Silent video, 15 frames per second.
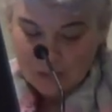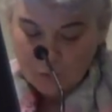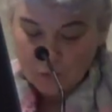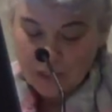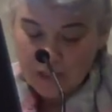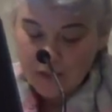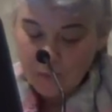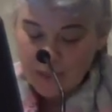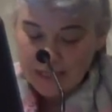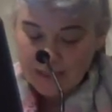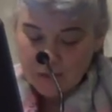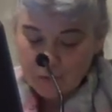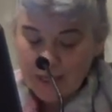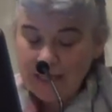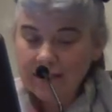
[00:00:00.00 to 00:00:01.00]
One of the
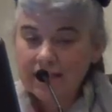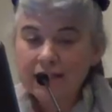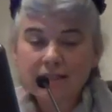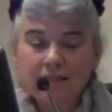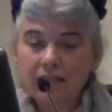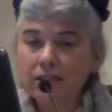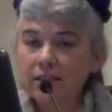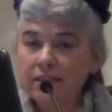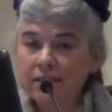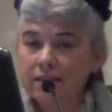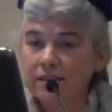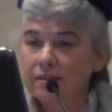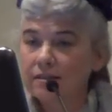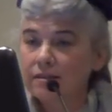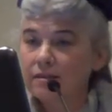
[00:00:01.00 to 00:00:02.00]
best ways is to
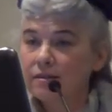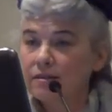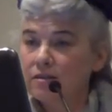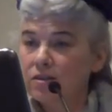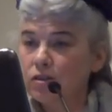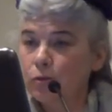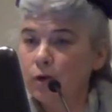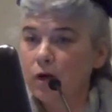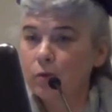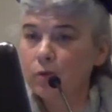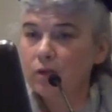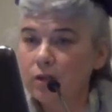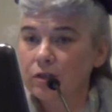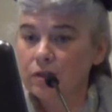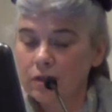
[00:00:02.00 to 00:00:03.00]
listen to our
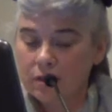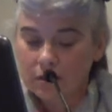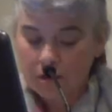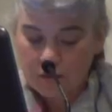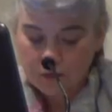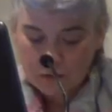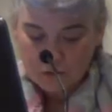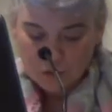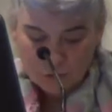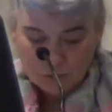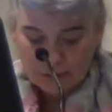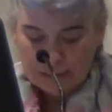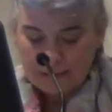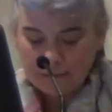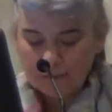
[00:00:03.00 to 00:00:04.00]
words.
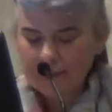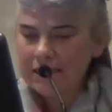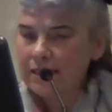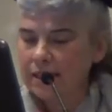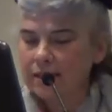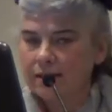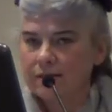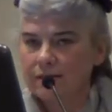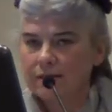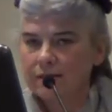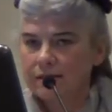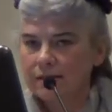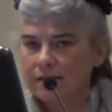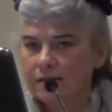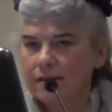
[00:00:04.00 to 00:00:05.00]
Truly listen,
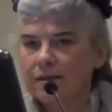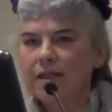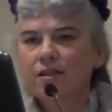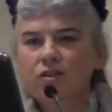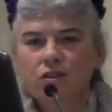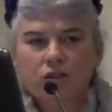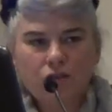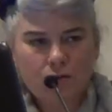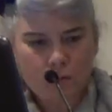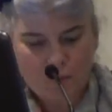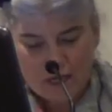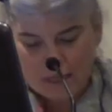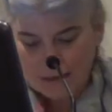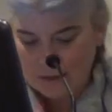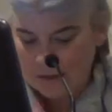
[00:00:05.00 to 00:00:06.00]
not just
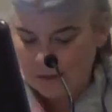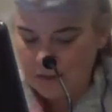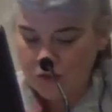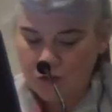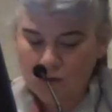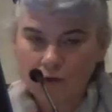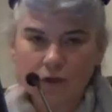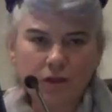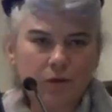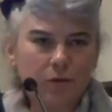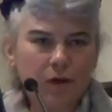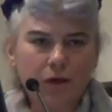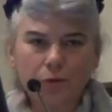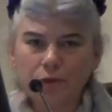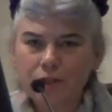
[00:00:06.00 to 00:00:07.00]
wait and endure
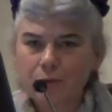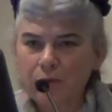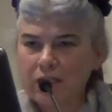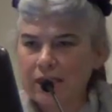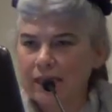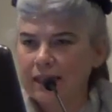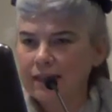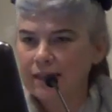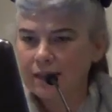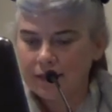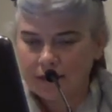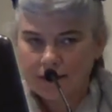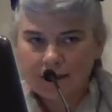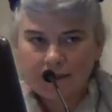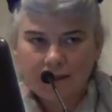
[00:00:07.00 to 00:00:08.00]
while we're speaking,
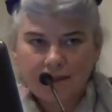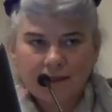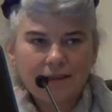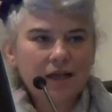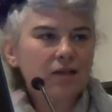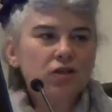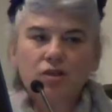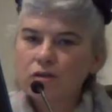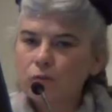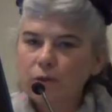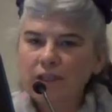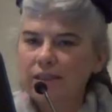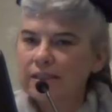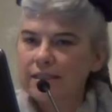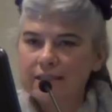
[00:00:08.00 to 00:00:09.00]
not just
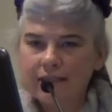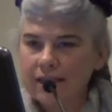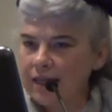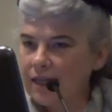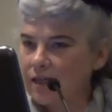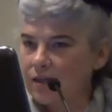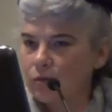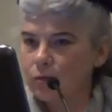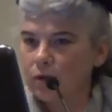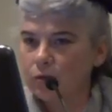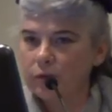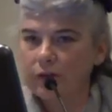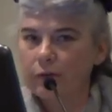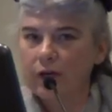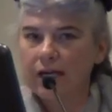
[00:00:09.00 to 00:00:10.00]
quickly scan what
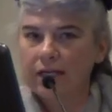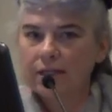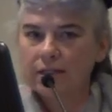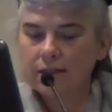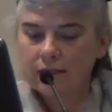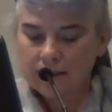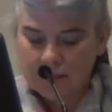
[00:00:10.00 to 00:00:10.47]
we write.